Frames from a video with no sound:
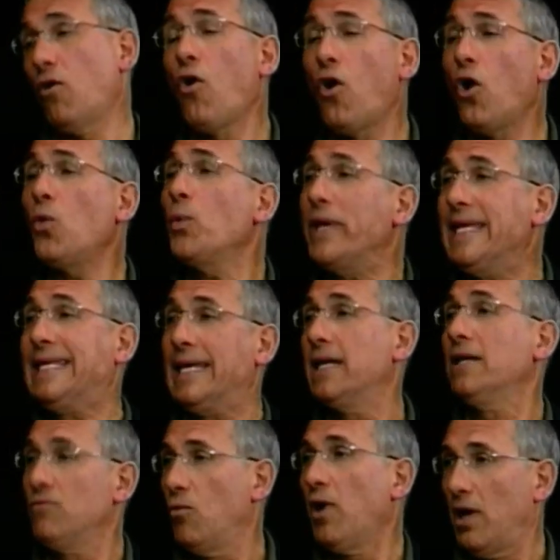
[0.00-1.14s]
All we
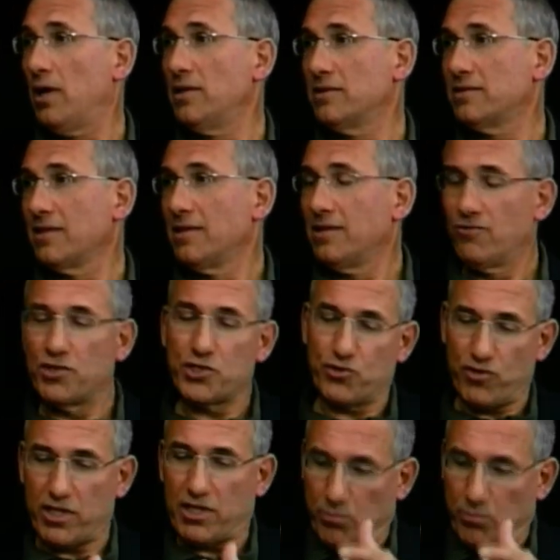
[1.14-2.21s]
did was restrict